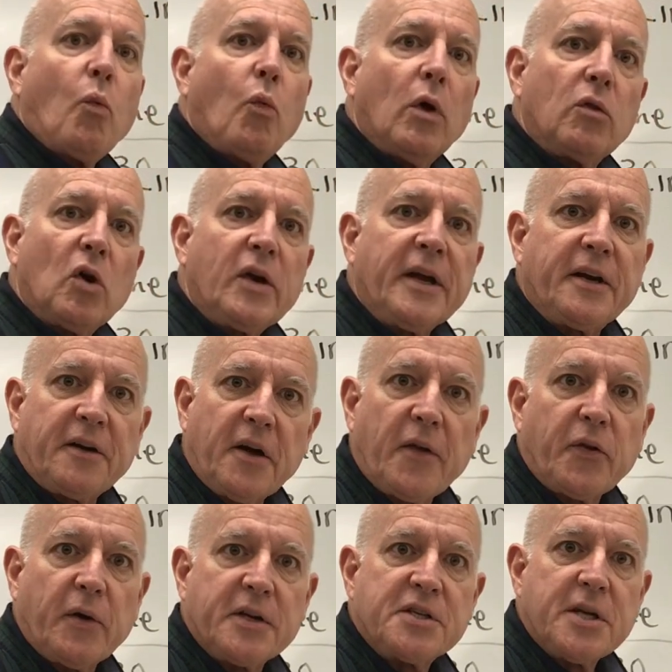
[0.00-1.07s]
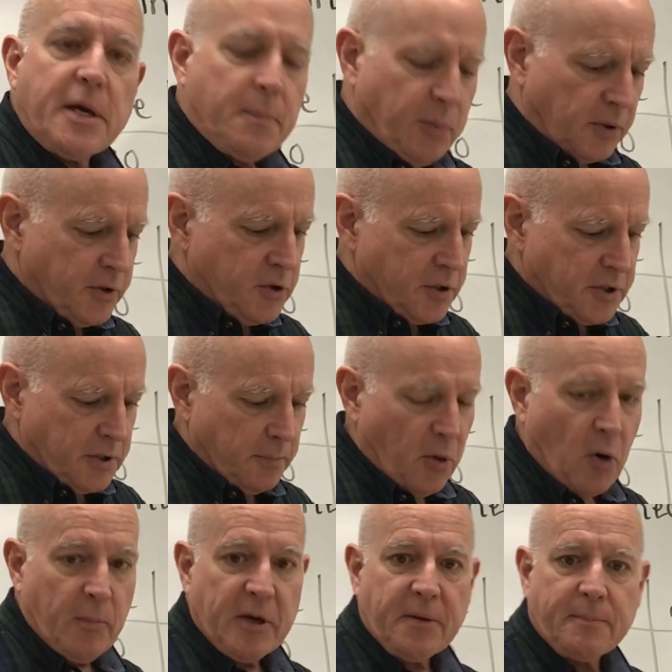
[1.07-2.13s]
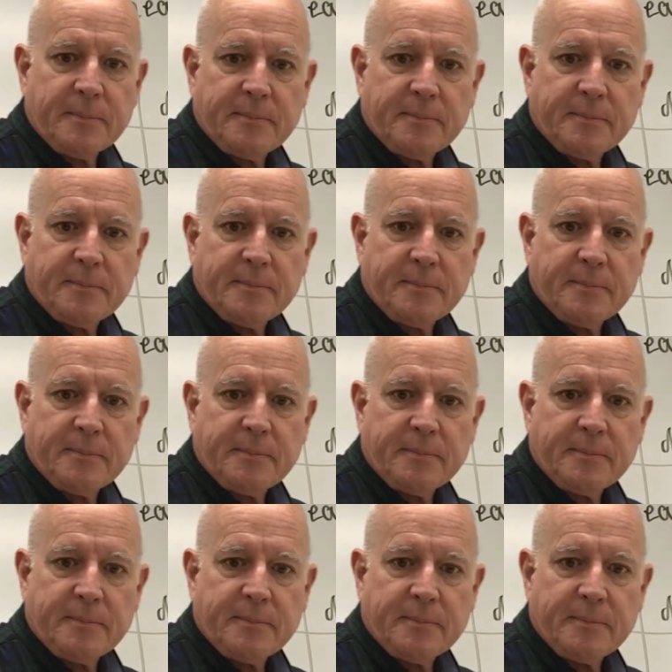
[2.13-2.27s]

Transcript: We'll look at another example in just a moment.